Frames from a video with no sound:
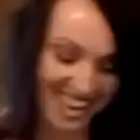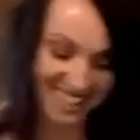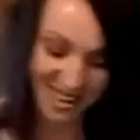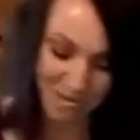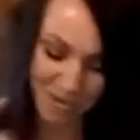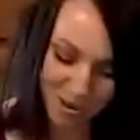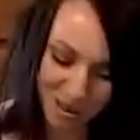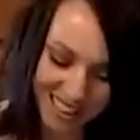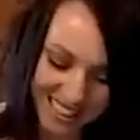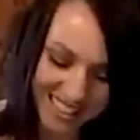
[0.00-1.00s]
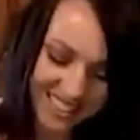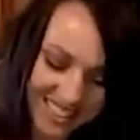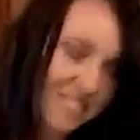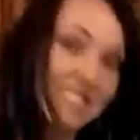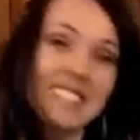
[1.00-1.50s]
And then what we're going
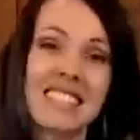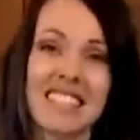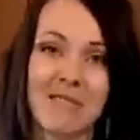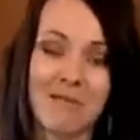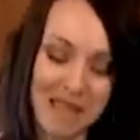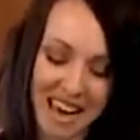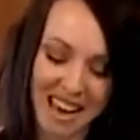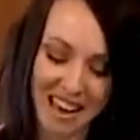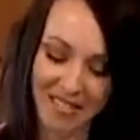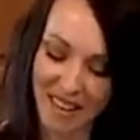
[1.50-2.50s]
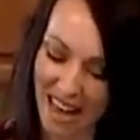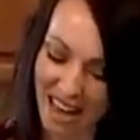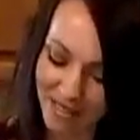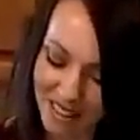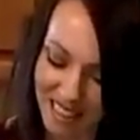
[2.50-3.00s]
to do is we have
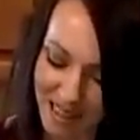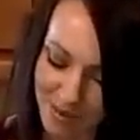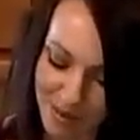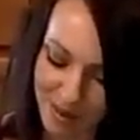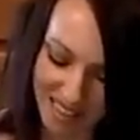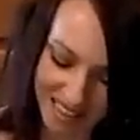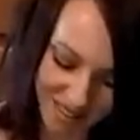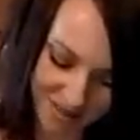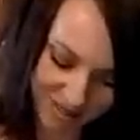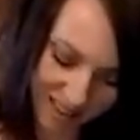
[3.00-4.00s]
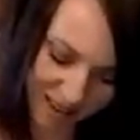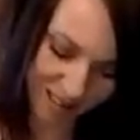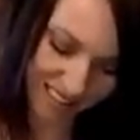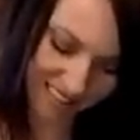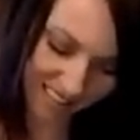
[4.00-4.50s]
1/2 cup of
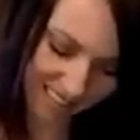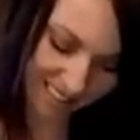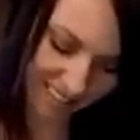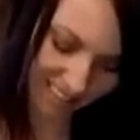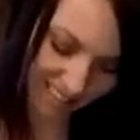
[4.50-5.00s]
flour here,